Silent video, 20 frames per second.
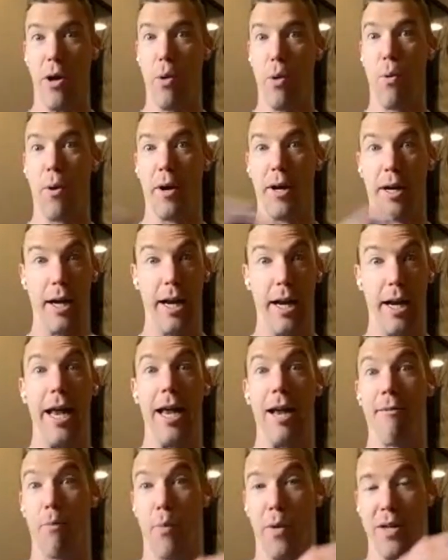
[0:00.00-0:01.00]
how are you working
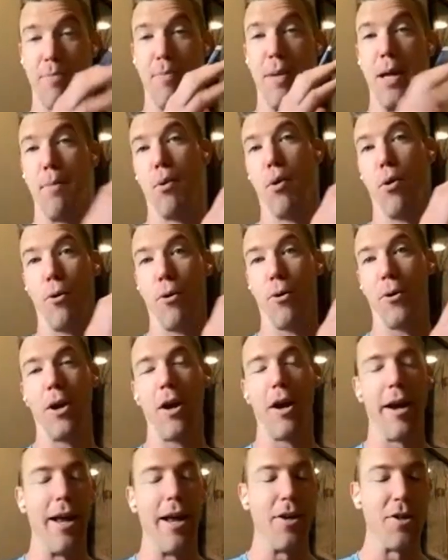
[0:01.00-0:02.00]
then with people who
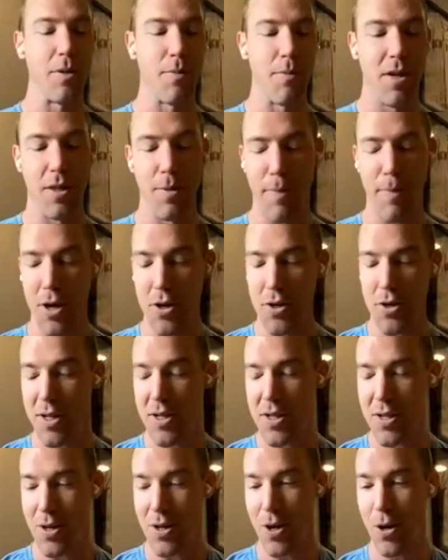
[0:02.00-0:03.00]
are gut health
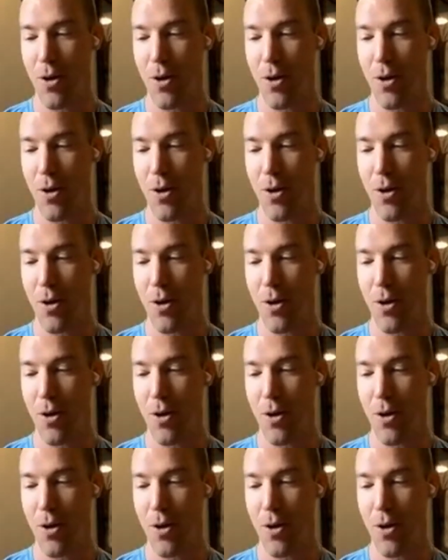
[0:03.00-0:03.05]
specialists?